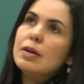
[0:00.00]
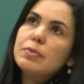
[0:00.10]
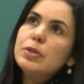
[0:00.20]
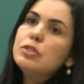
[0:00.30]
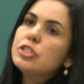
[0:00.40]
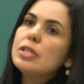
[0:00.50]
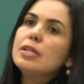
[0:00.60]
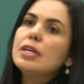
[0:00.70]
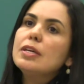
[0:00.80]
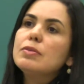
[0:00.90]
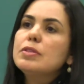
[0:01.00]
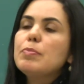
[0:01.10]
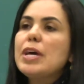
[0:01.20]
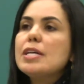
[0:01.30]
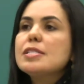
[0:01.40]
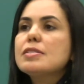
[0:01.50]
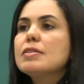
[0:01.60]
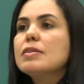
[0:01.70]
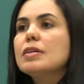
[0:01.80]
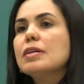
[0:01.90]
Rio de Janeiro, the best
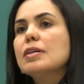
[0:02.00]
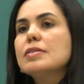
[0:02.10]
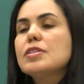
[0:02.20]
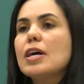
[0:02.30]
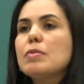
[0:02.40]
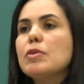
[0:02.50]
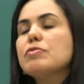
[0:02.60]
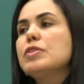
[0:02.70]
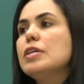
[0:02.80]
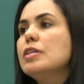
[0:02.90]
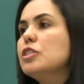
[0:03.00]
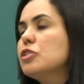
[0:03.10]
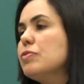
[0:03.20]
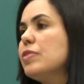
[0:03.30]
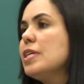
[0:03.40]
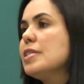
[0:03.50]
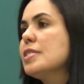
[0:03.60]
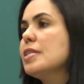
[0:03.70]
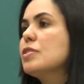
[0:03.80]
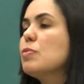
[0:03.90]
time of the year to
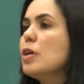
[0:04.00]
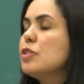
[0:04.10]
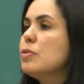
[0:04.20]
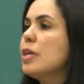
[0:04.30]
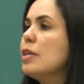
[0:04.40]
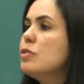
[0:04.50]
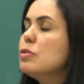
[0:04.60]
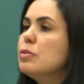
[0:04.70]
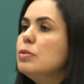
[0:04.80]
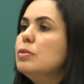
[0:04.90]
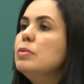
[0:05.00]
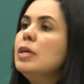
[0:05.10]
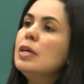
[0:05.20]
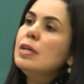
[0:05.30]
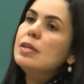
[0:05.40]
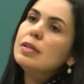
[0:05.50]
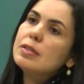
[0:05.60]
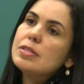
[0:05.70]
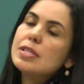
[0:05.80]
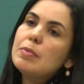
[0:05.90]
visit, what you can do,
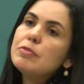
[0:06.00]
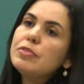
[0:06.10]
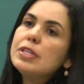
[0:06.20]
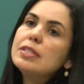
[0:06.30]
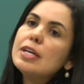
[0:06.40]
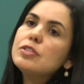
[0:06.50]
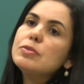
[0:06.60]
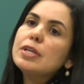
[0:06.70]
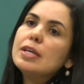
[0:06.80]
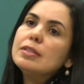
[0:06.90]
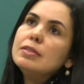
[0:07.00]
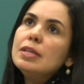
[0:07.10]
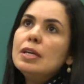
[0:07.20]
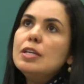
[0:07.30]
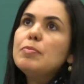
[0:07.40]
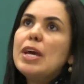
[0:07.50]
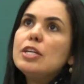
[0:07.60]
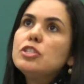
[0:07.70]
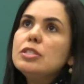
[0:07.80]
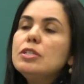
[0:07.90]
something that you can
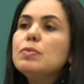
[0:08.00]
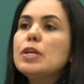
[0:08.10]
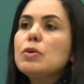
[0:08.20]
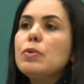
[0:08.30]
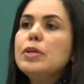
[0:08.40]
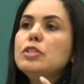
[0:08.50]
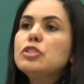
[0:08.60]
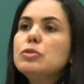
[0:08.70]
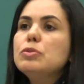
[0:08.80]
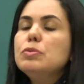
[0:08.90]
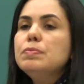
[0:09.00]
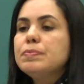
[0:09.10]
imagine you are going to